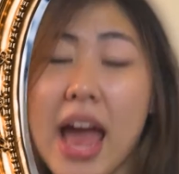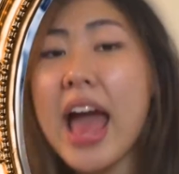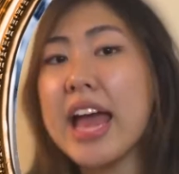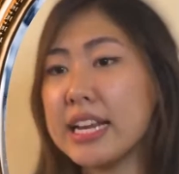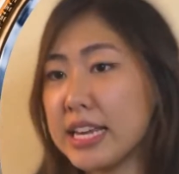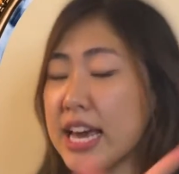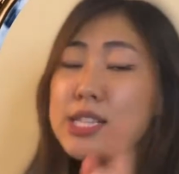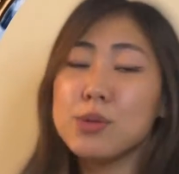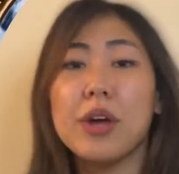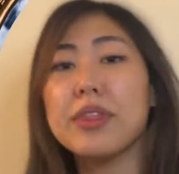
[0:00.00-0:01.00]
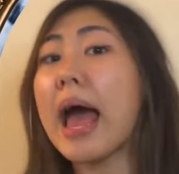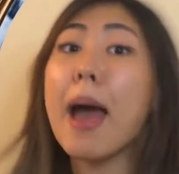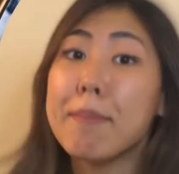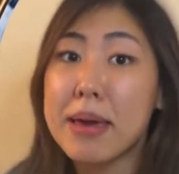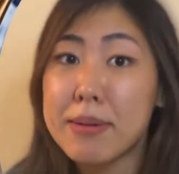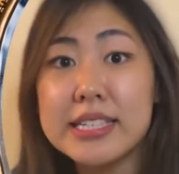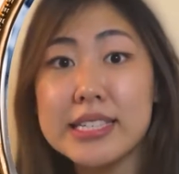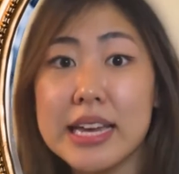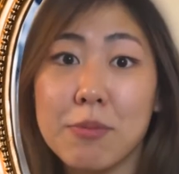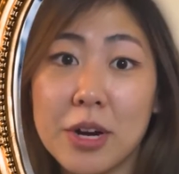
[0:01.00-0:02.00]
and guess what that baby's
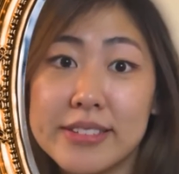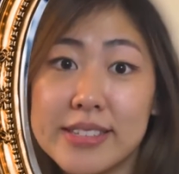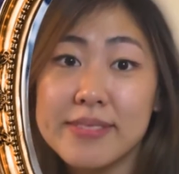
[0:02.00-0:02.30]
name was?